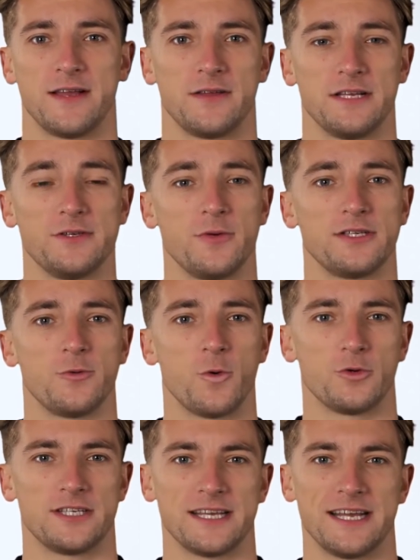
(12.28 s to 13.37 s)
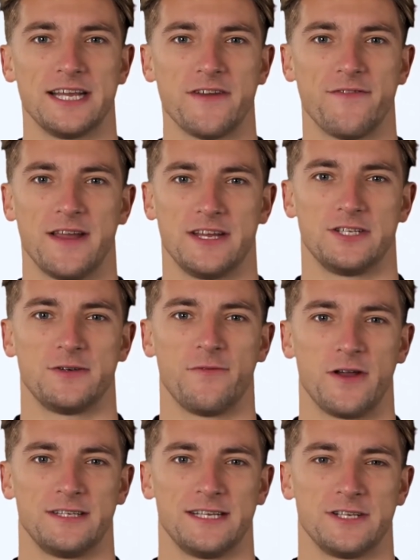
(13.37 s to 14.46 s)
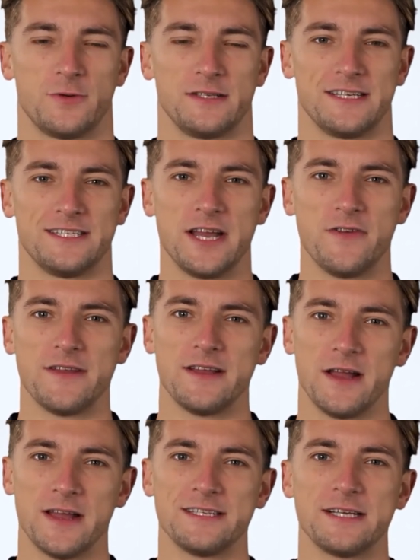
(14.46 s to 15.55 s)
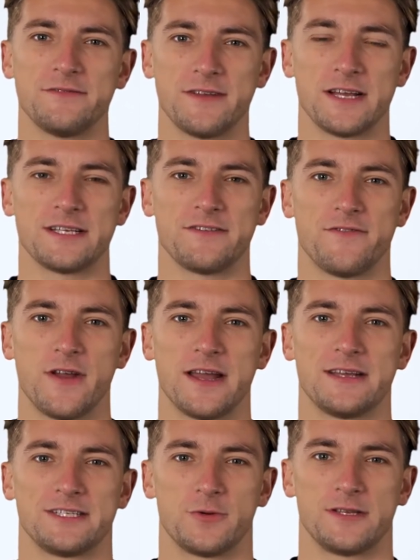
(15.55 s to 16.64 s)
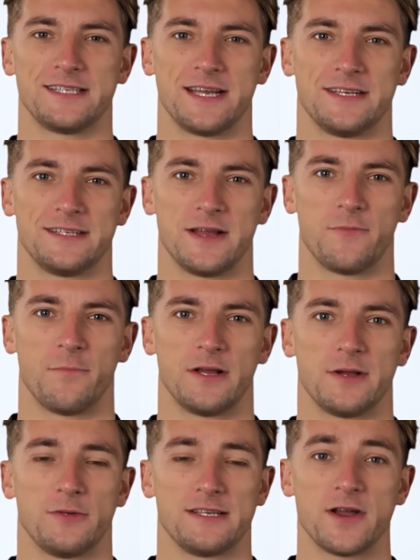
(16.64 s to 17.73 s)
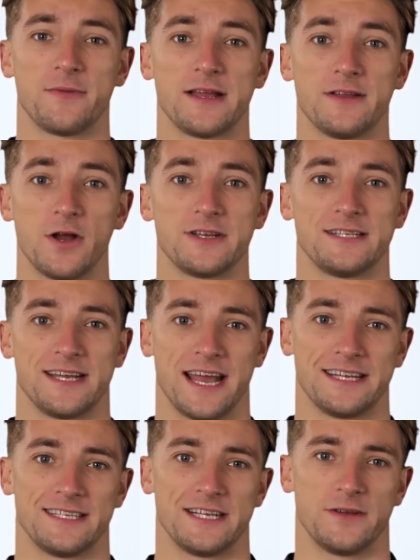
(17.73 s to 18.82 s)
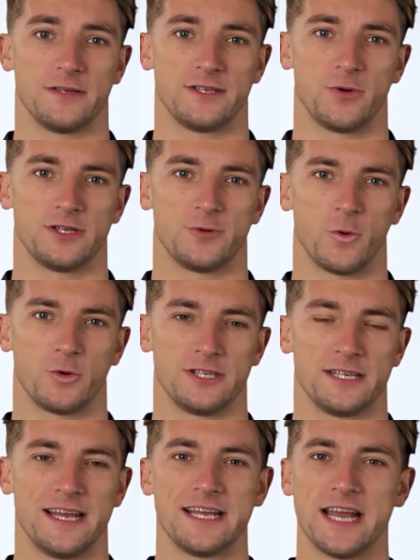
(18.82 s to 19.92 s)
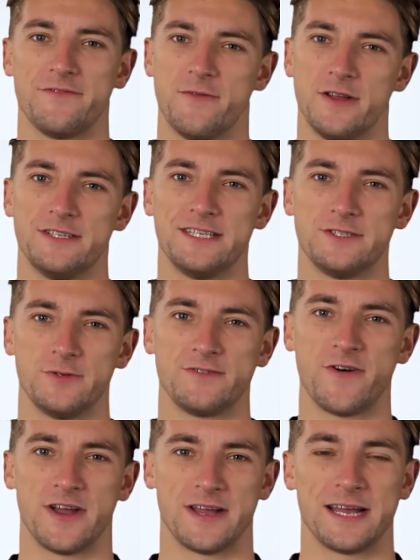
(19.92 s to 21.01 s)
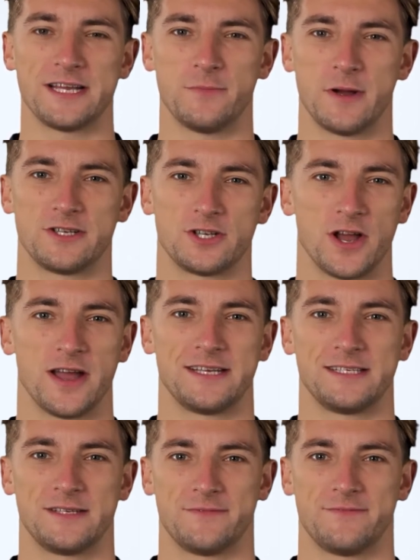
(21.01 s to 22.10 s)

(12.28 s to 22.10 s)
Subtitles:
The Swiss water decaffeination process was discovered in 1933 in Switzerland, but it was only in 1980 that the Swiss water decaf process was finally commercialized.